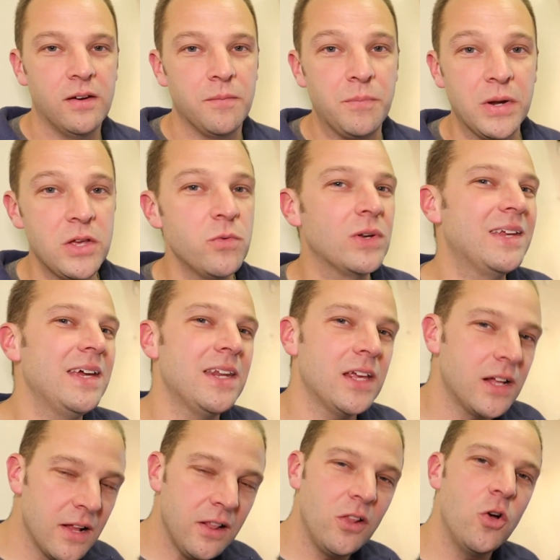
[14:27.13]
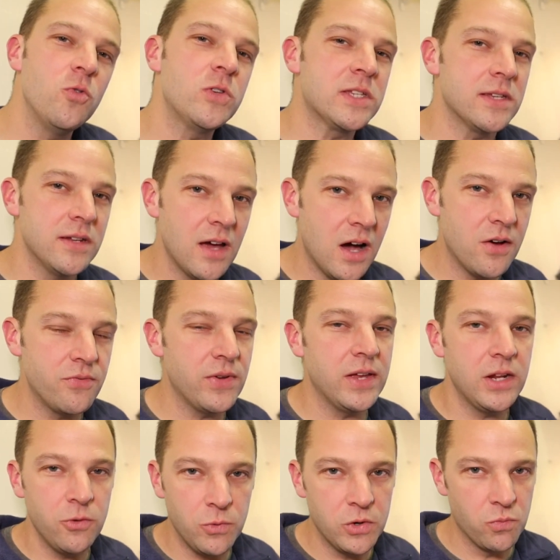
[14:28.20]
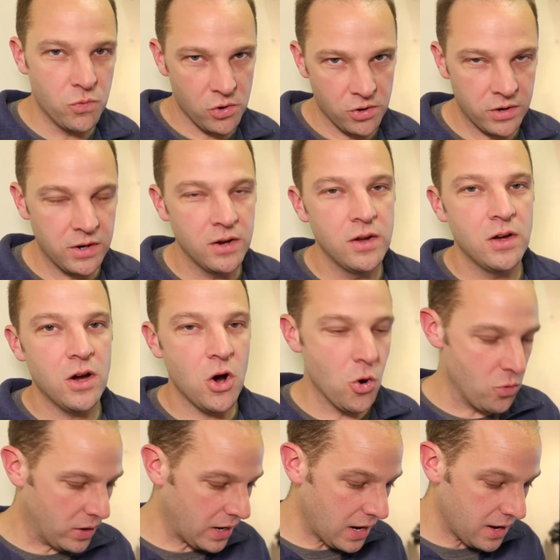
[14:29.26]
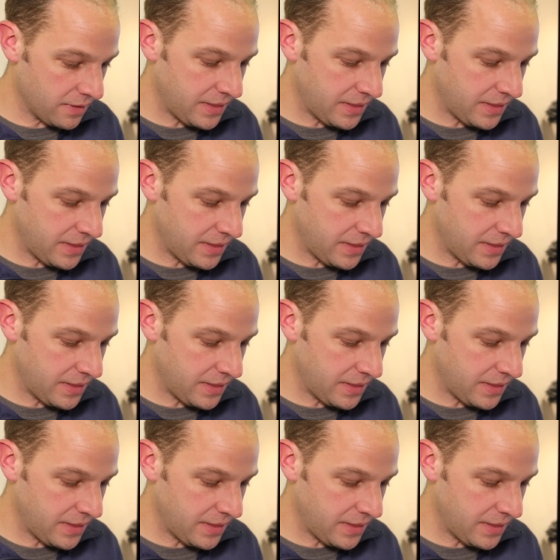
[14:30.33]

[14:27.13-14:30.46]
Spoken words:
but it would get it close enough and it would work okay.